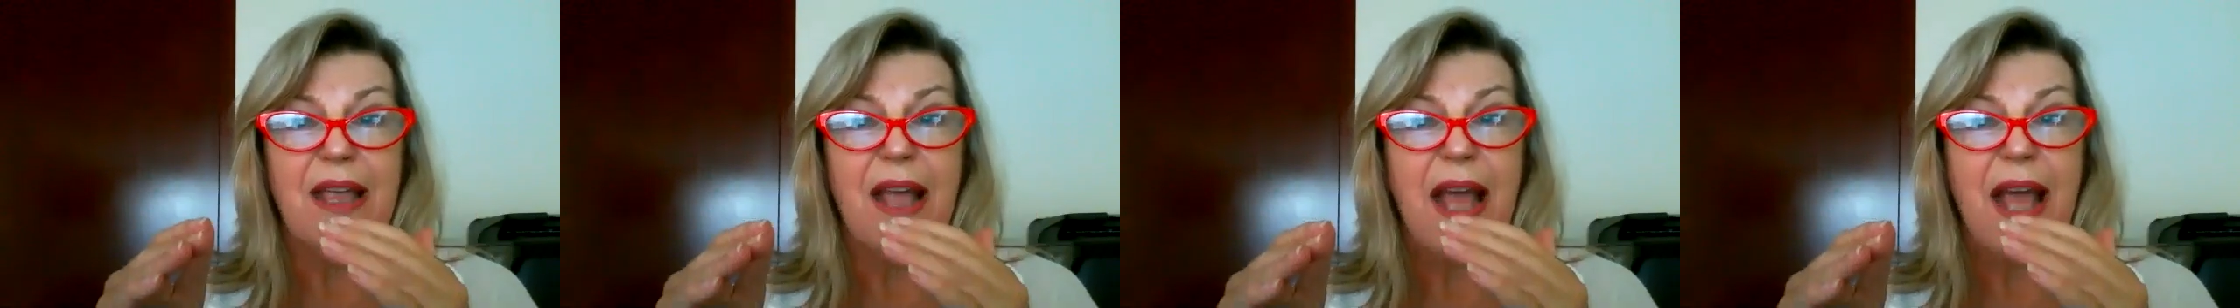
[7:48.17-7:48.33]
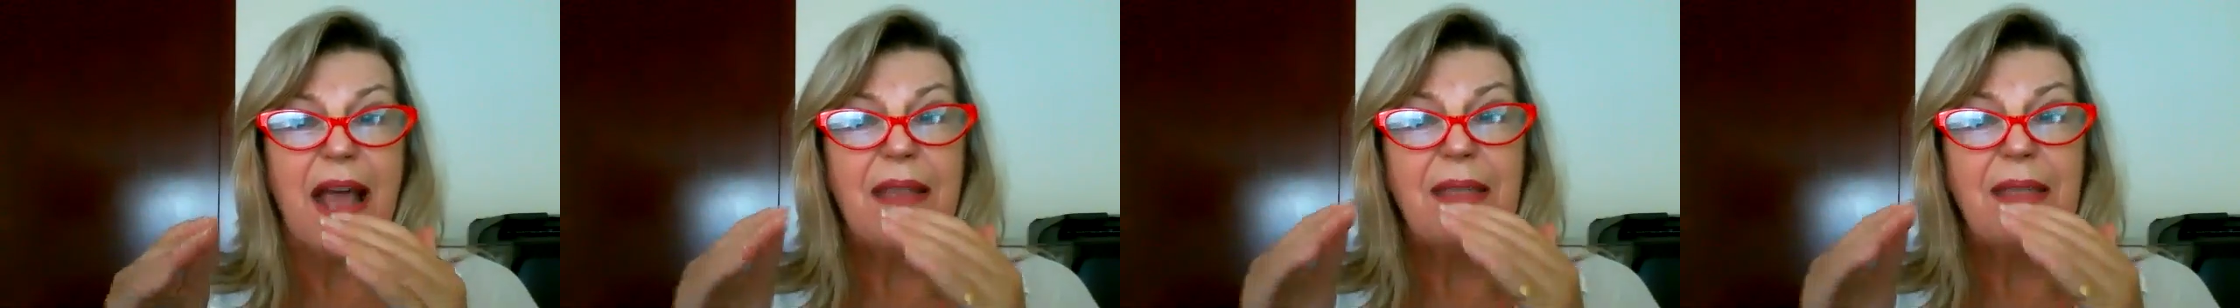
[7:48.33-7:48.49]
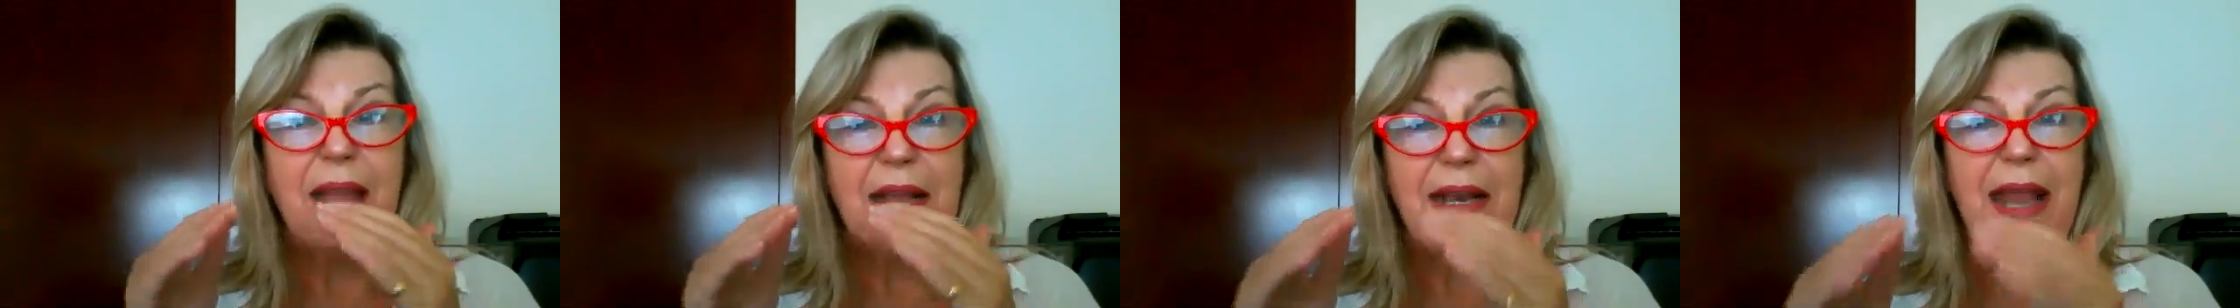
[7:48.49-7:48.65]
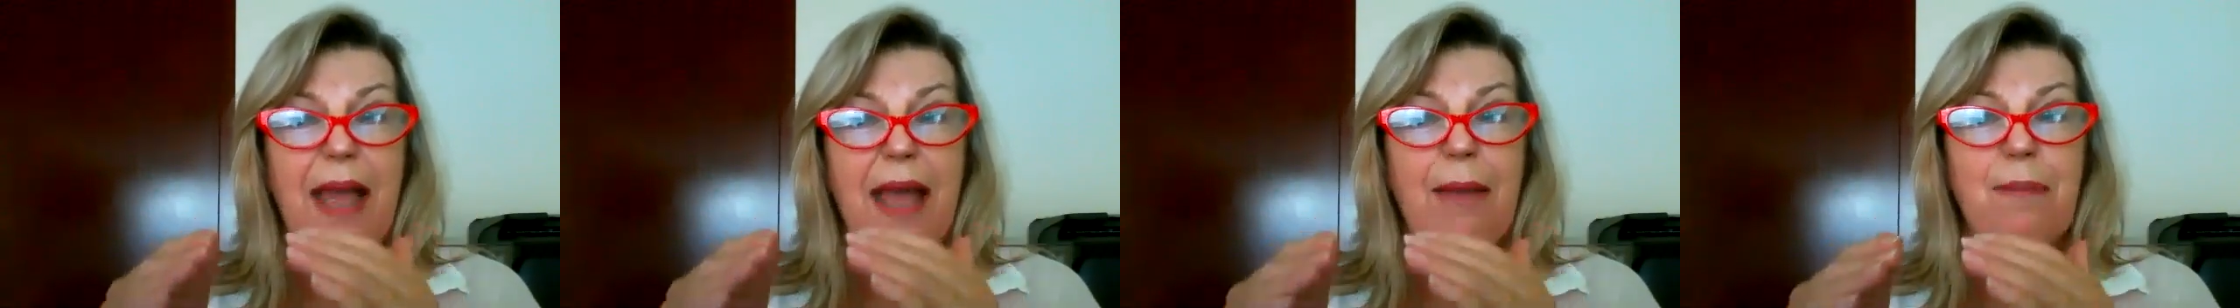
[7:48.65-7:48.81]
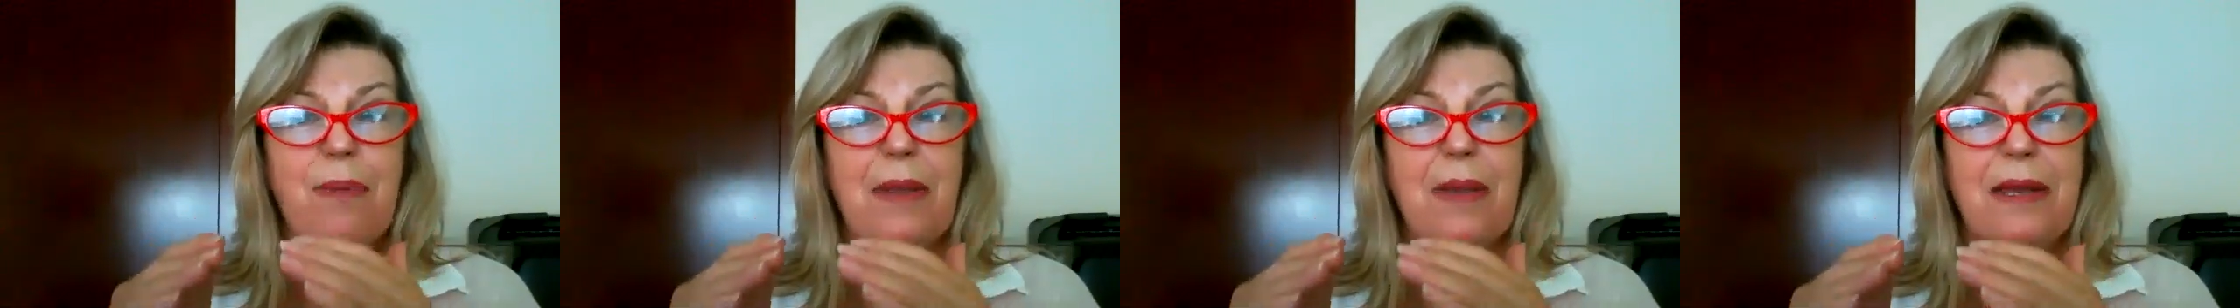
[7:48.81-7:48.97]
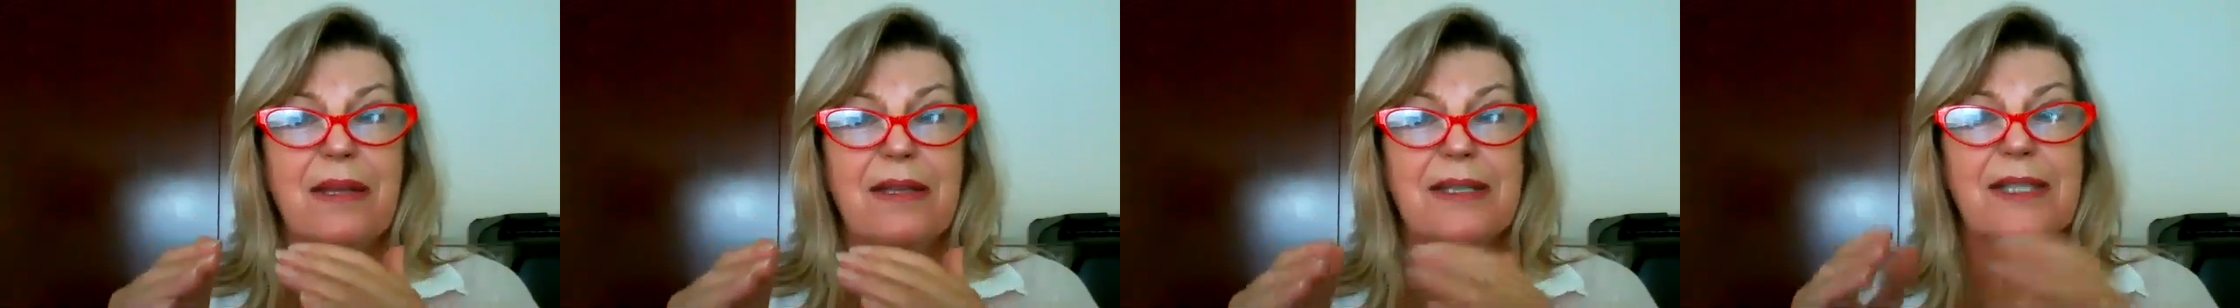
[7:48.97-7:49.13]
and that
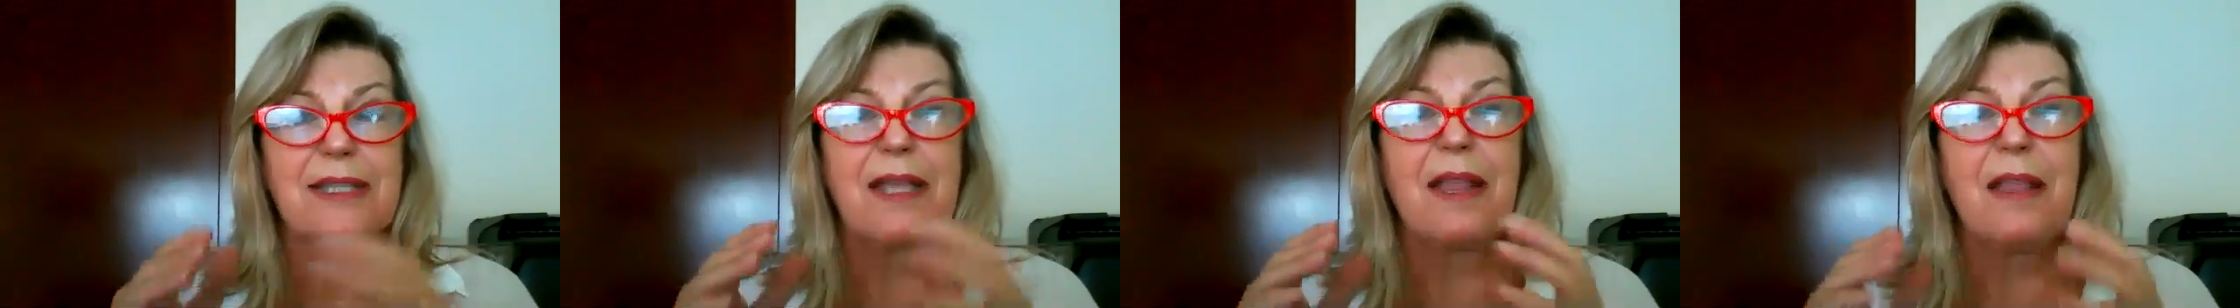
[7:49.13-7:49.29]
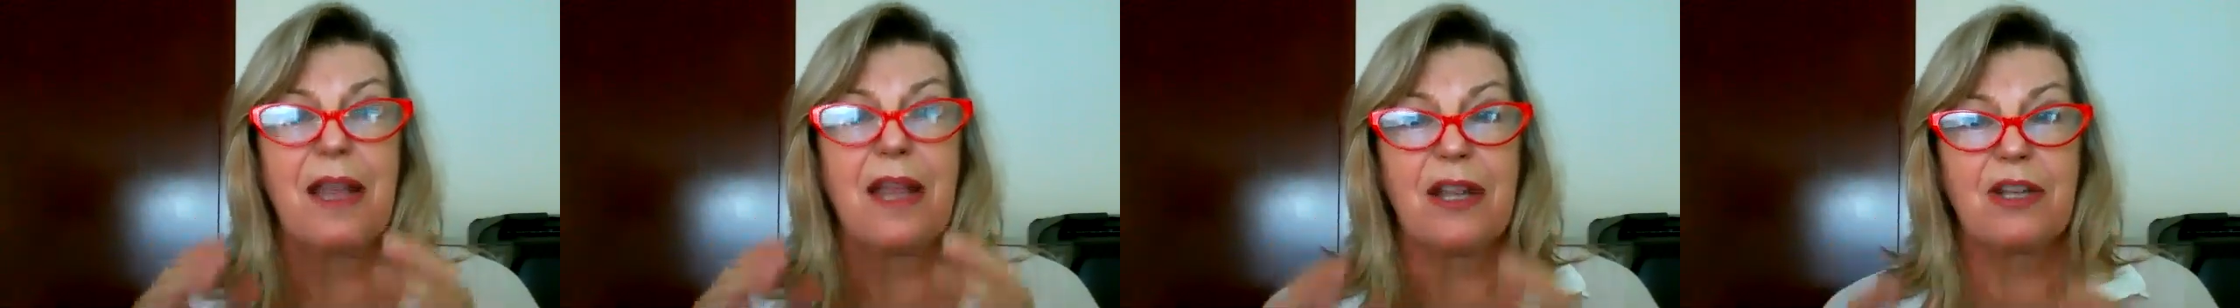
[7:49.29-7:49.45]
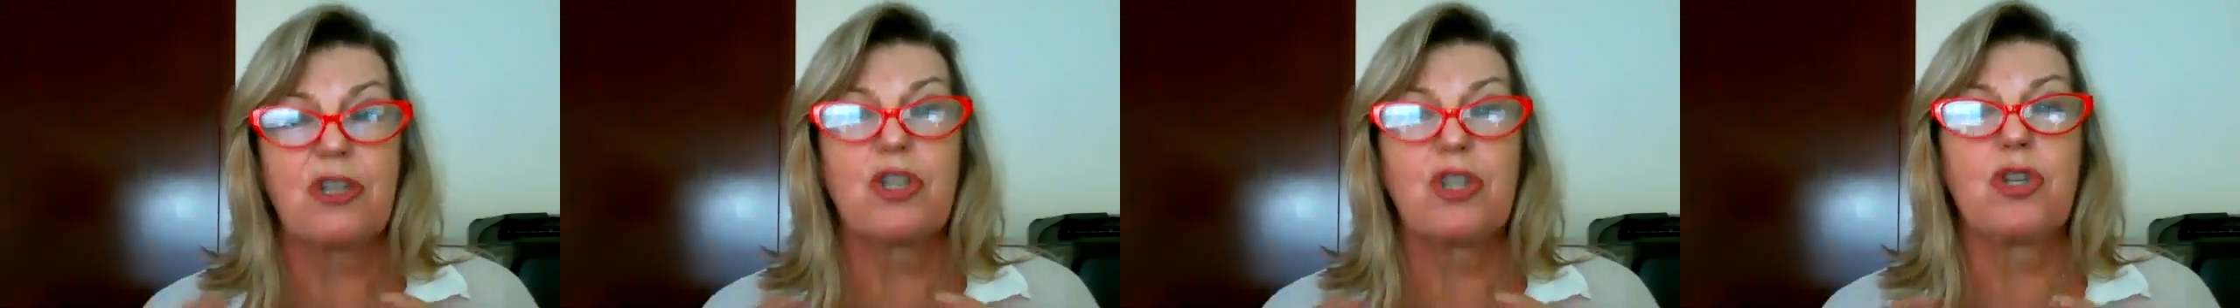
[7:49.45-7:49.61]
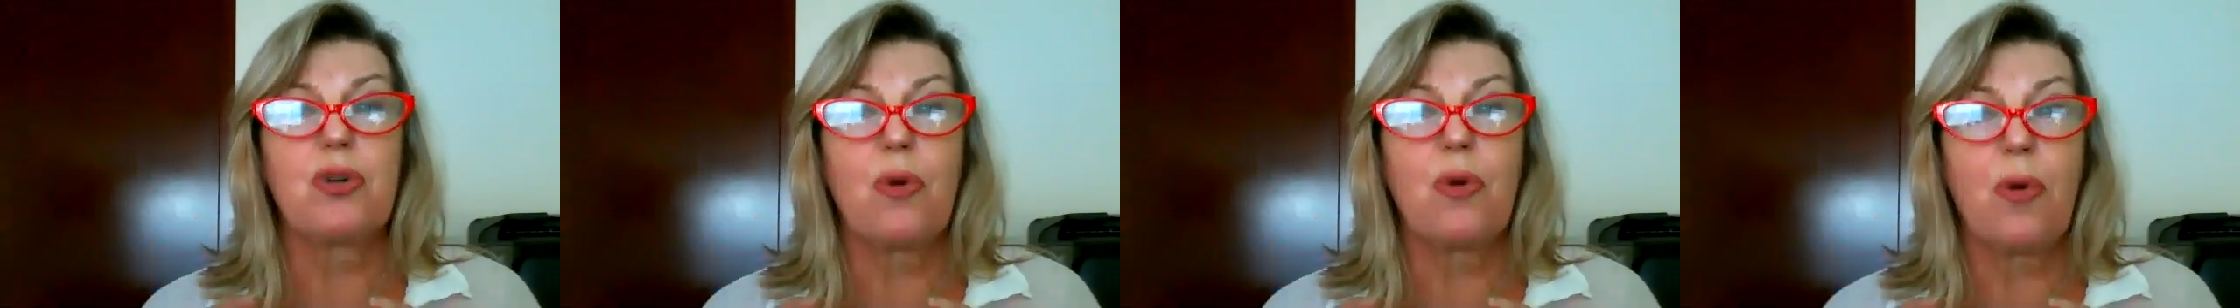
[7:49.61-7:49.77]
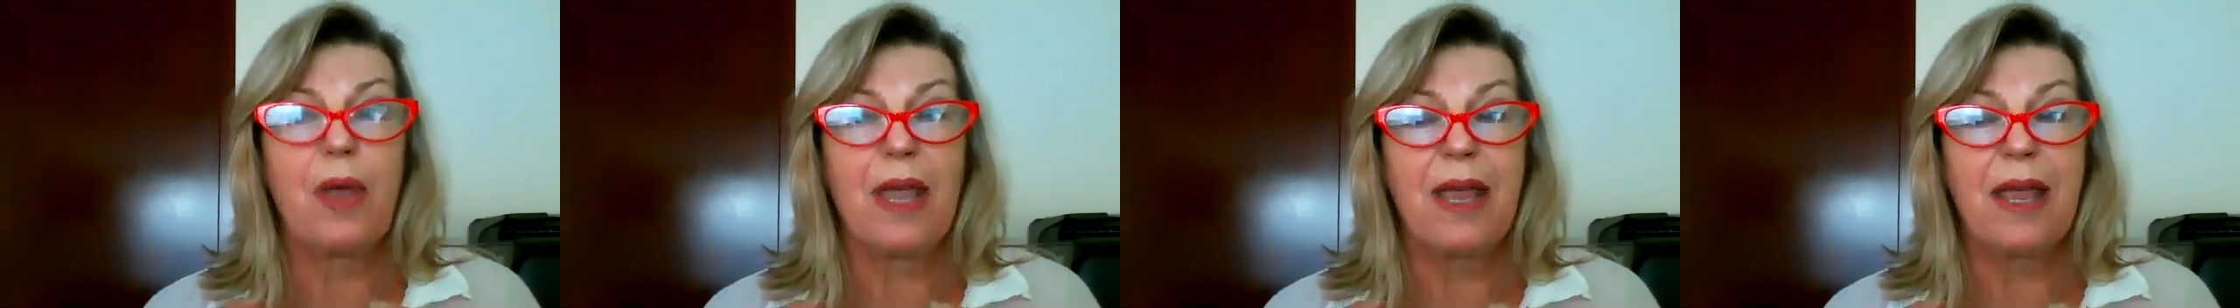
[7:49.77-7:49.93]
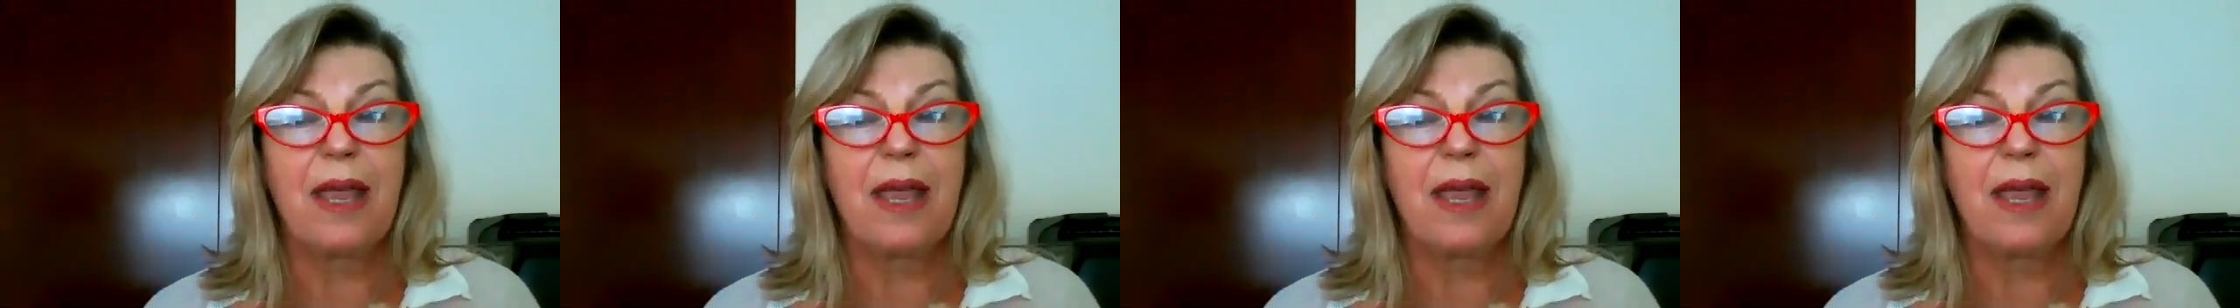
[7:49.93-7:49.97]
happiness and that joy,